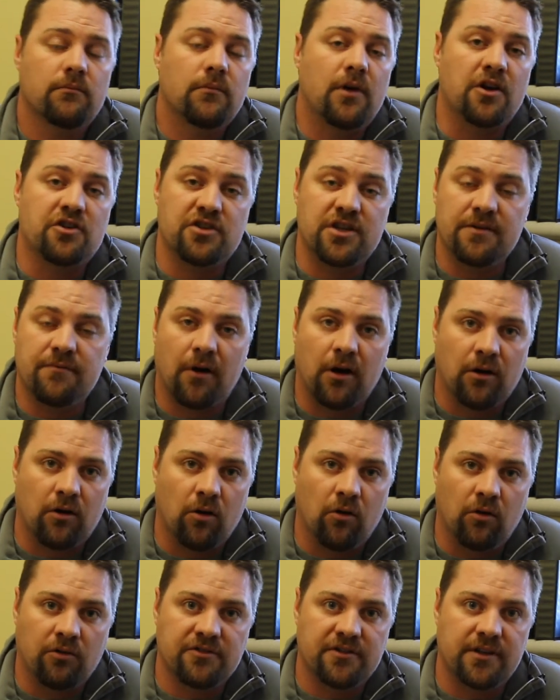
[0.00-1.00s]
achieve our
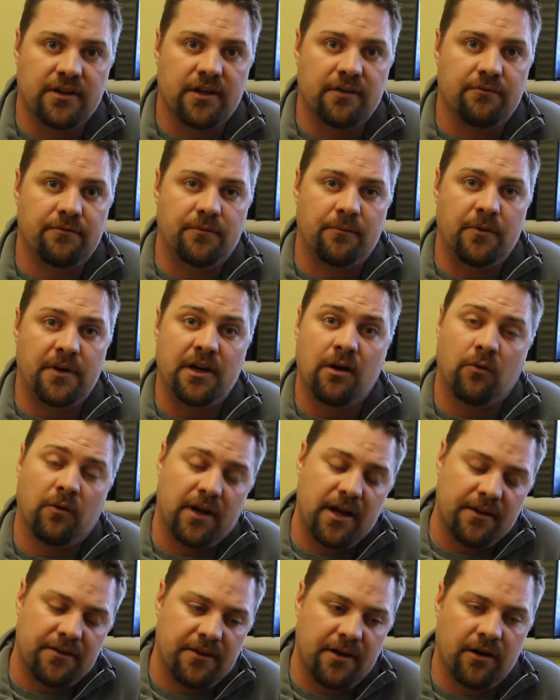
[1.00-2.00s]
goals, and if we
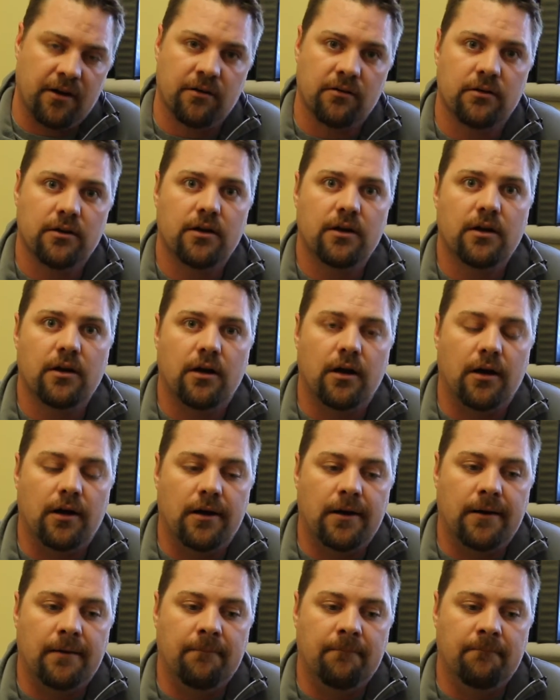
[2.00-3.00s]
don't get there,
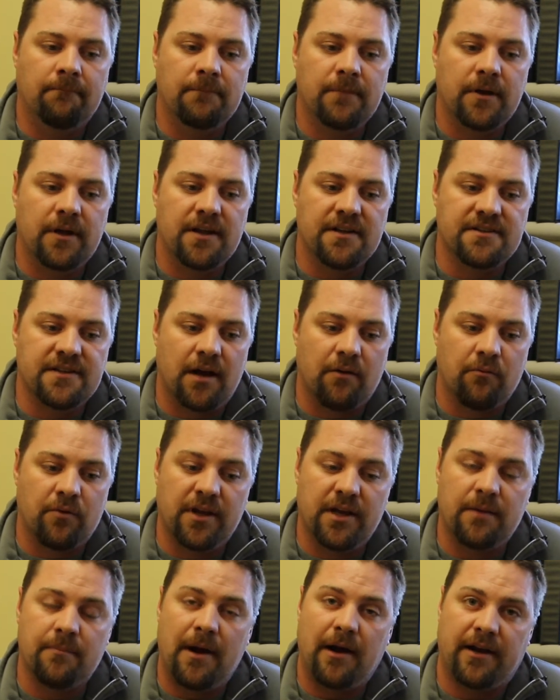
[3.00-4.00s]
um, it's not
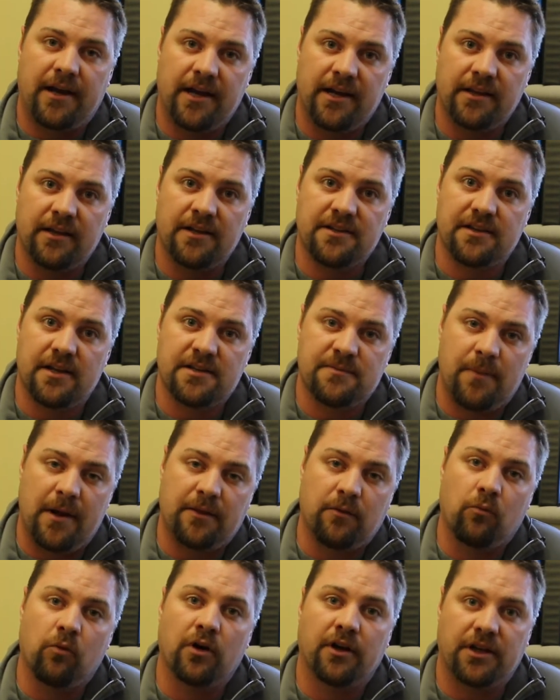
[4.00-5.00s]
really about getting, it's, it's,
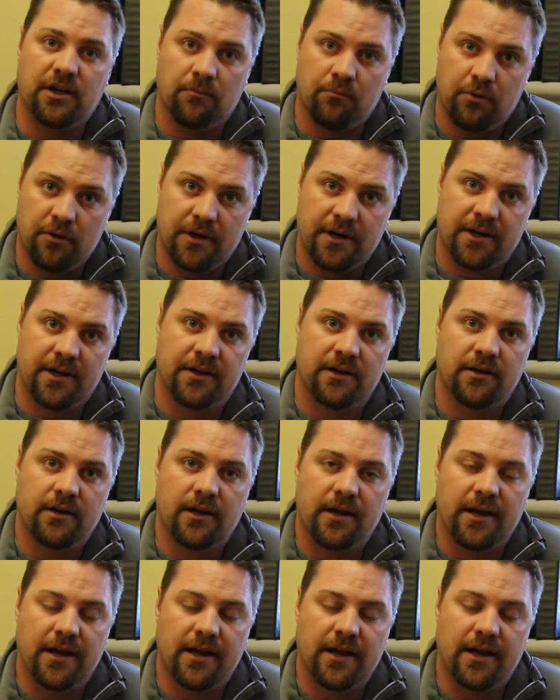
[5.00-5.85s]
about the work you put in.